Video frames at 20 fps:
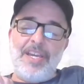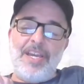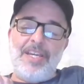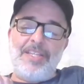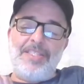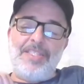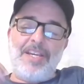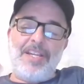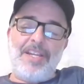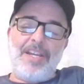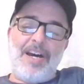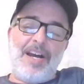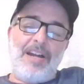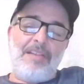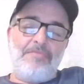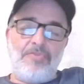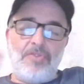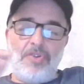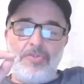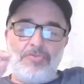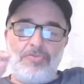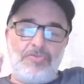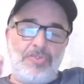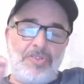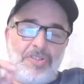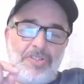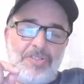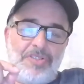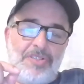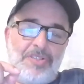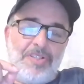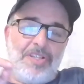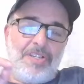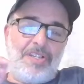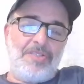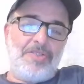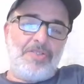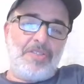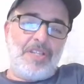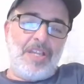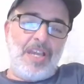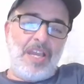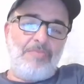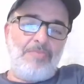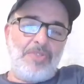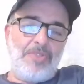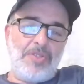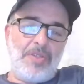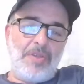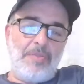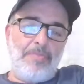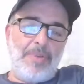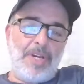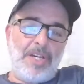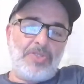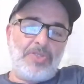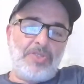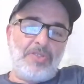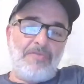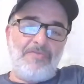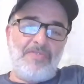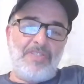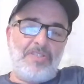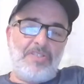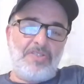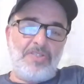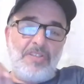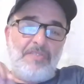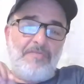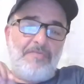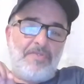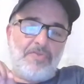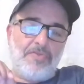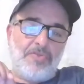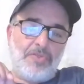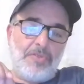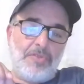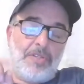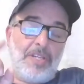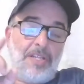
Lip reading: And then I wrote, his name is the best of deceivers